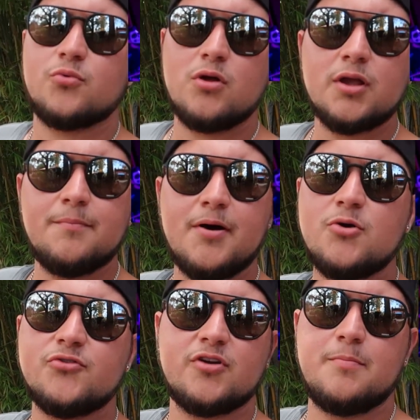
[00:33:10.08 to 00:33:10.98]
Rolling
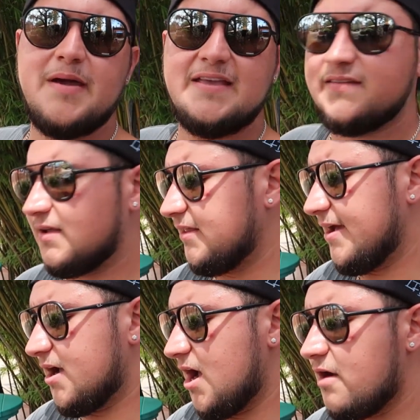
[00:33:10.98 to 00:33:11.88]
Bones are basically
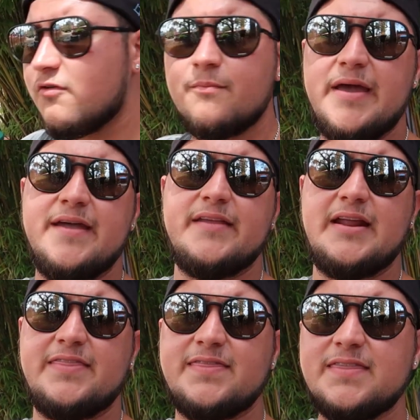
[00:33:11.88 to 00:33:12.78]
a cover band
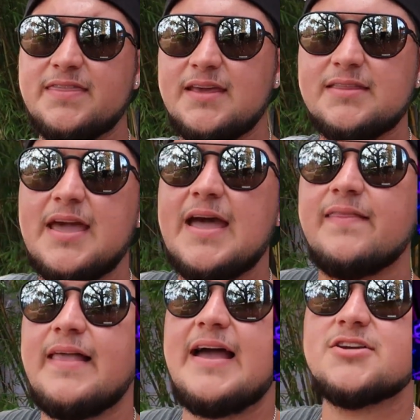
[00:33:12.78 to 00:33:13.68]
that I think they
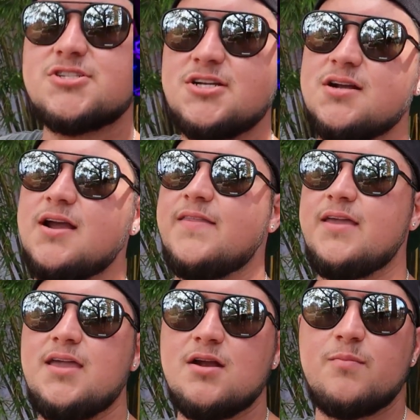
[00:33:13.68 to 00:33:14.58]
had last year and
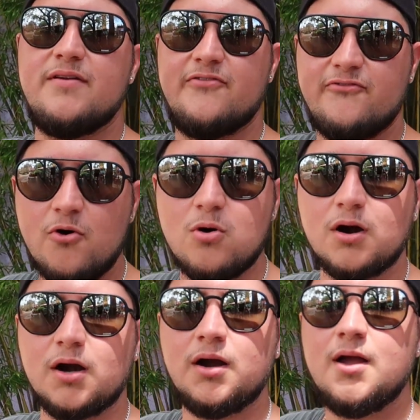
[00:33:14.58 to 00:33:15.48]
the year
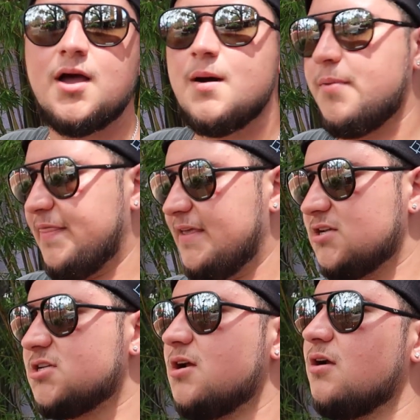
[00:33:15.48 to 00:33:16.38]
before, but
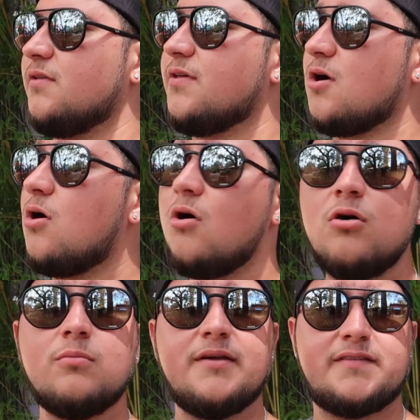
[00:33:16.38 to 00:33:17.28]
this year their
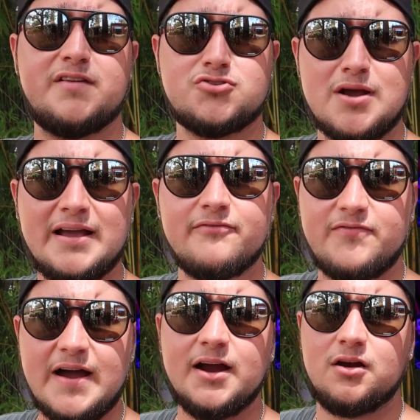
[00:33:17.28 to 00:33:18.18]
home is the
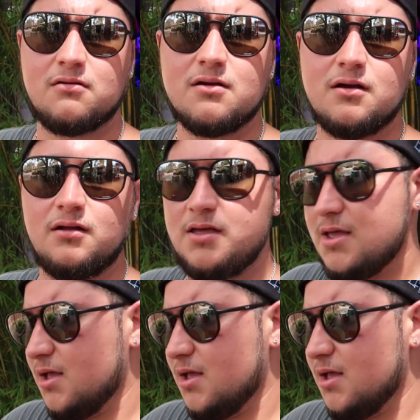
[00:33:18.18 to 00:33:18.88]
Dragonfire Grill.